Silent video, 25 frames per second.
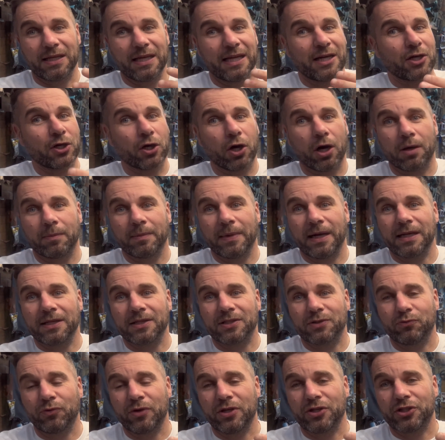In the
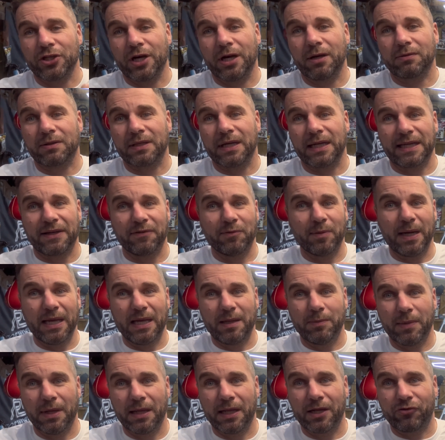comments, reach out. I give my
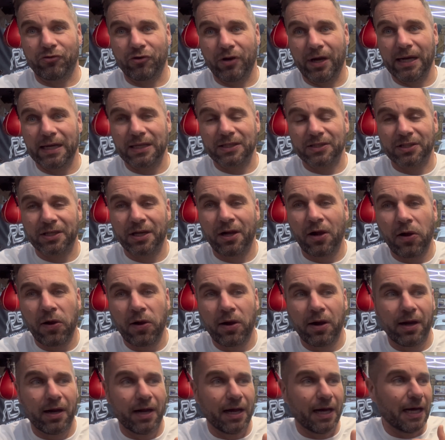email address,
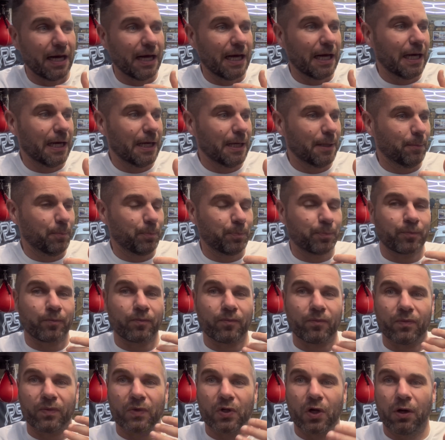
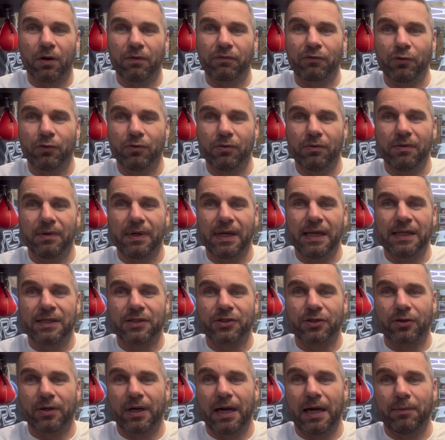or through
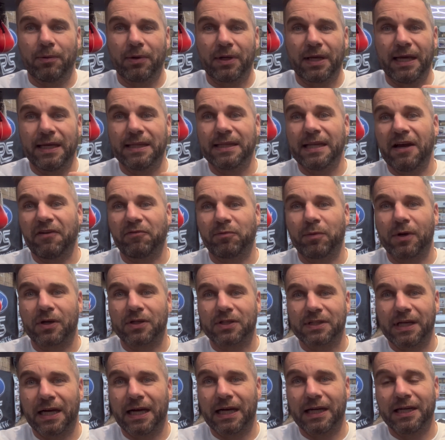Instagram, okay?
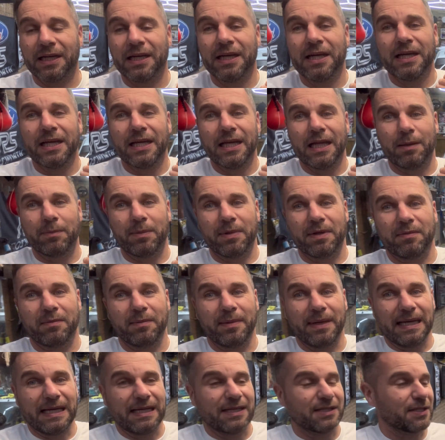DeathboxDan. It'll be
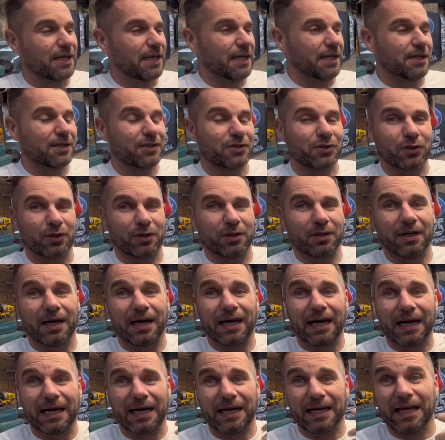amazing. So
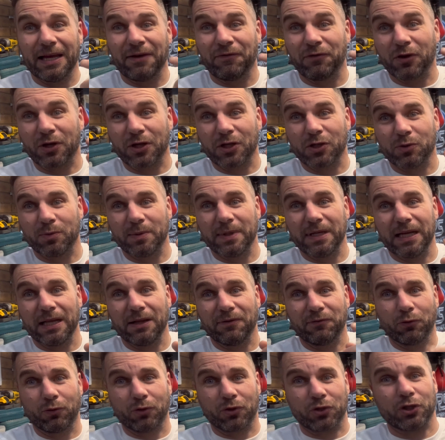if you can do me a little
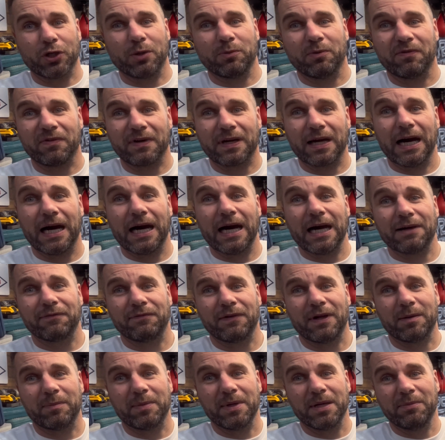Photoshop with a car,
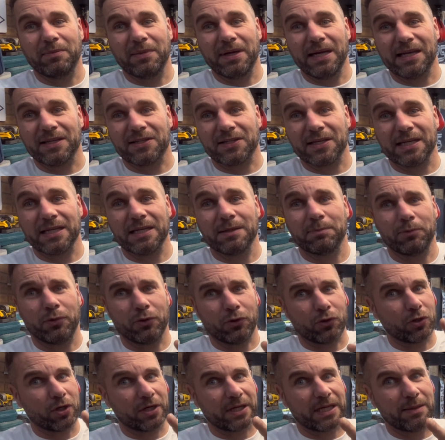that'll be amazing. But you've
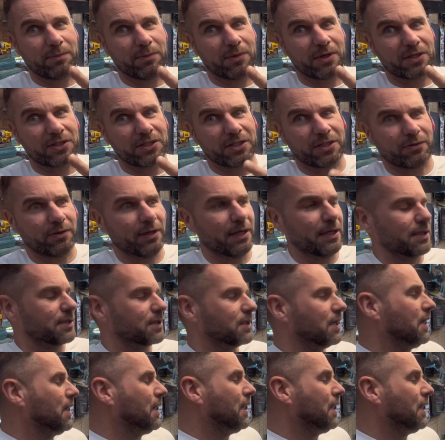got to keep it a secret.